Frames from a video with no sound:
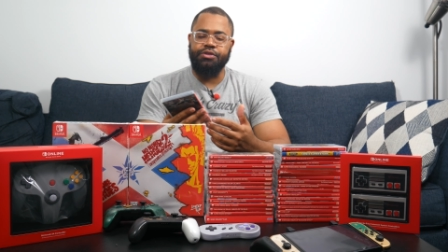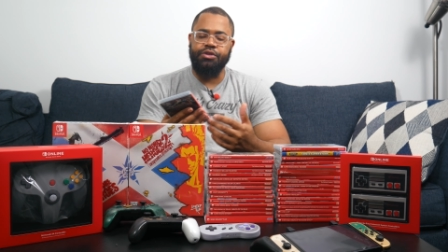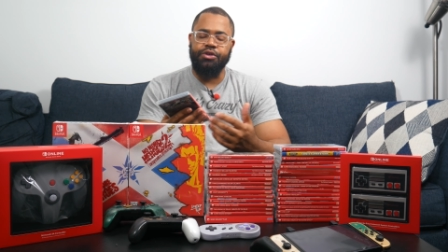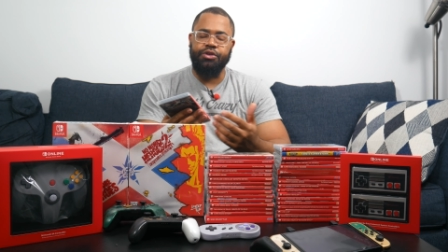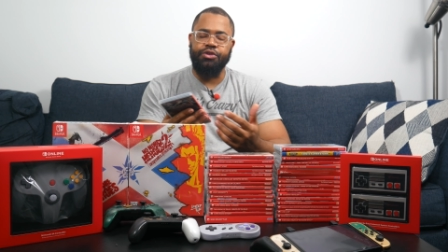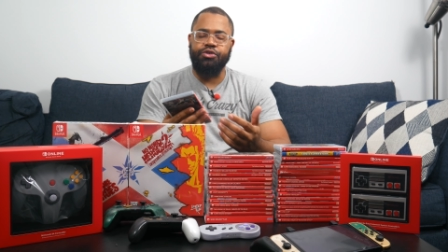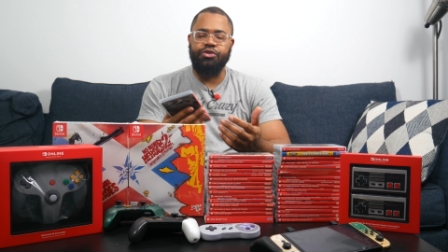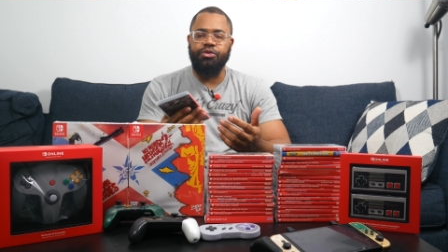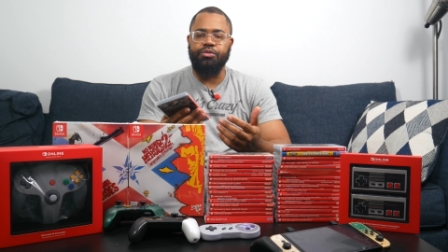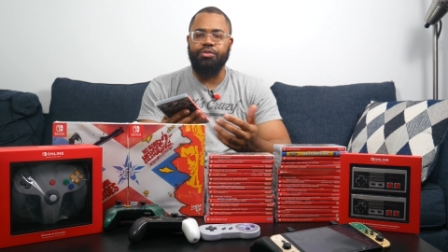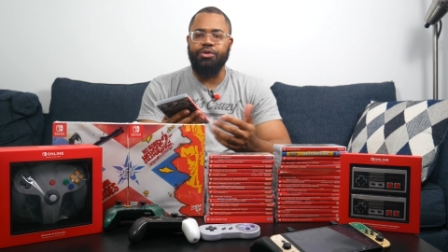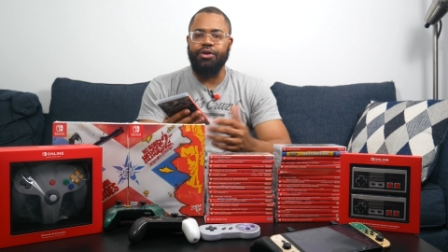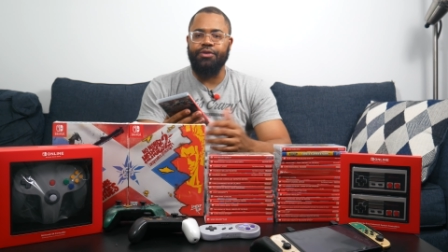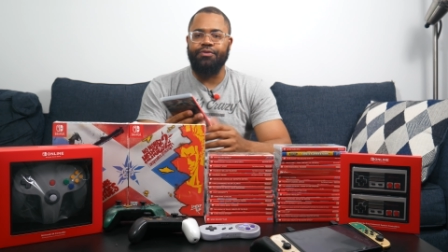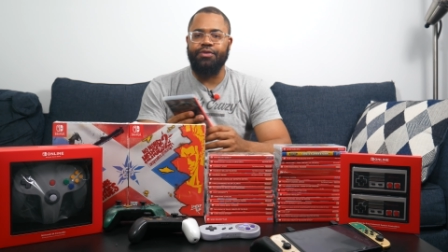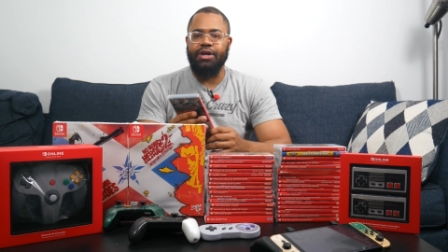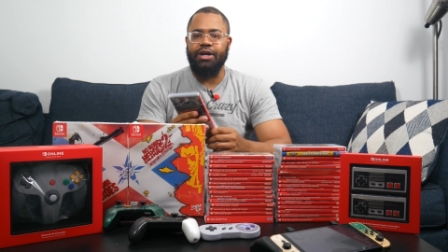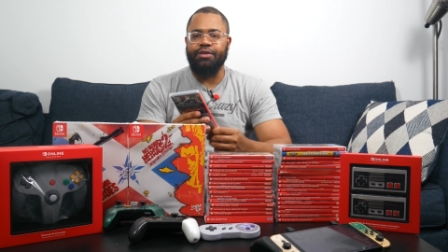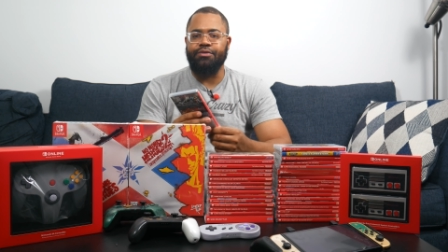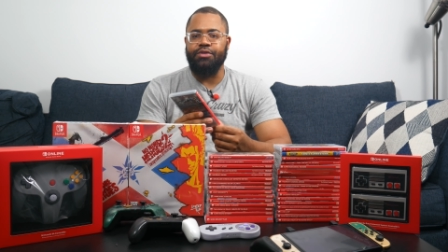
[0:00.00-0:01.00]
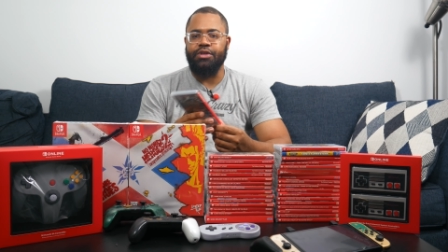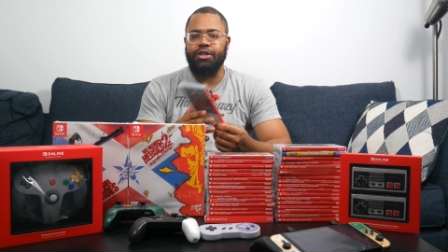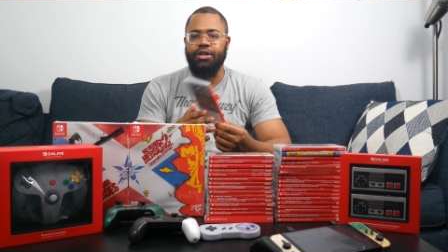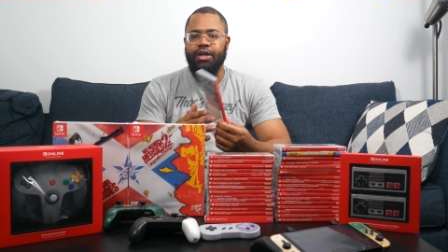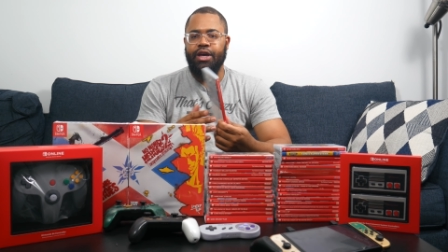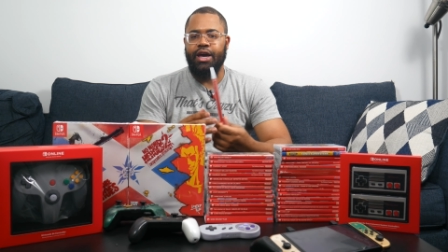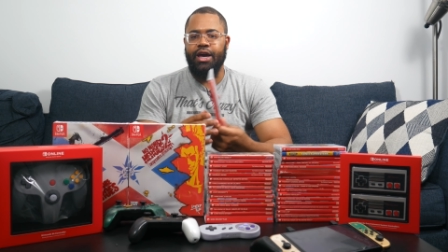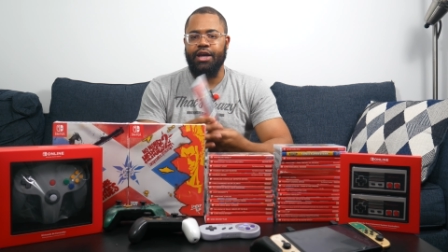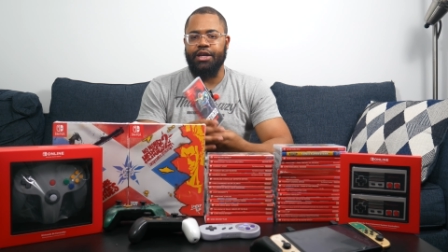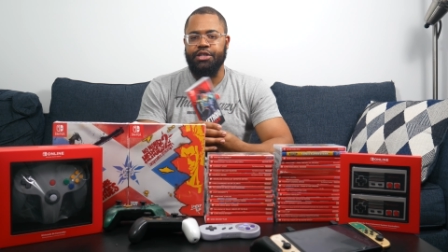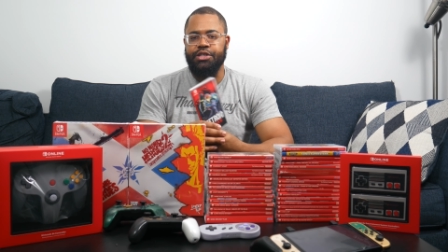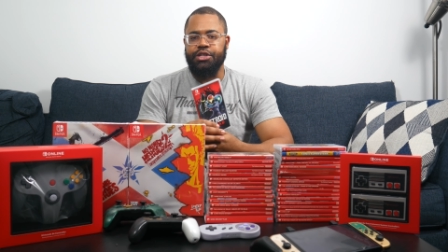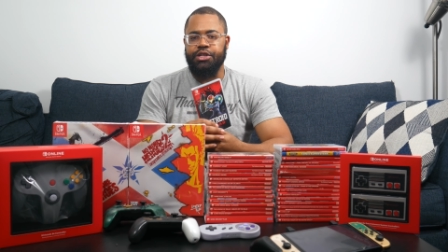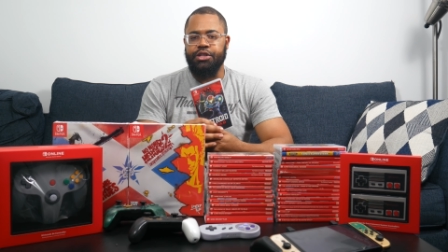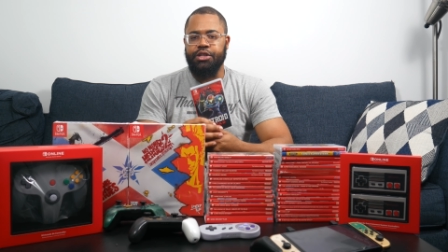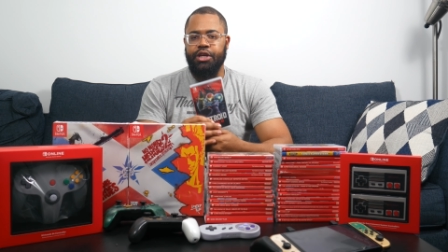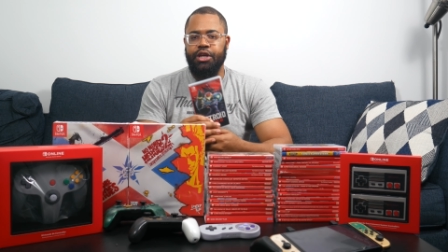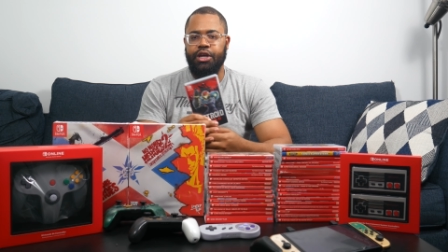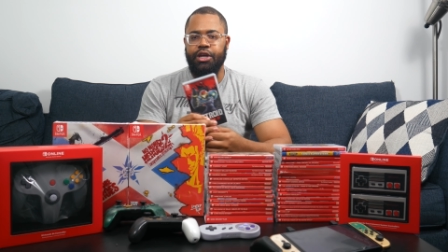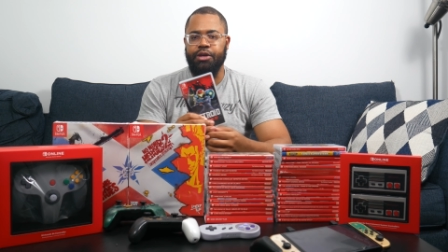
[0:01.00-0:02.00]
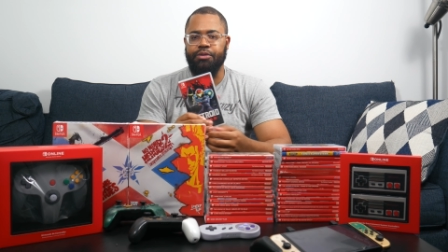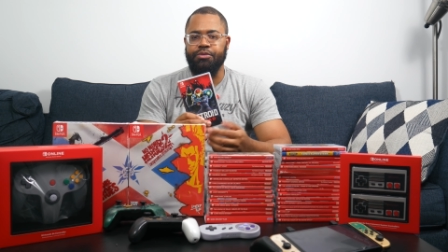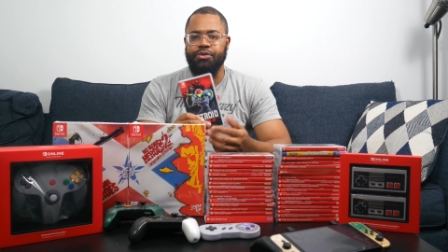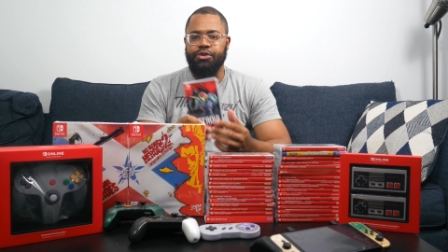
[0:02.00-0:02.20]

2.5D action game,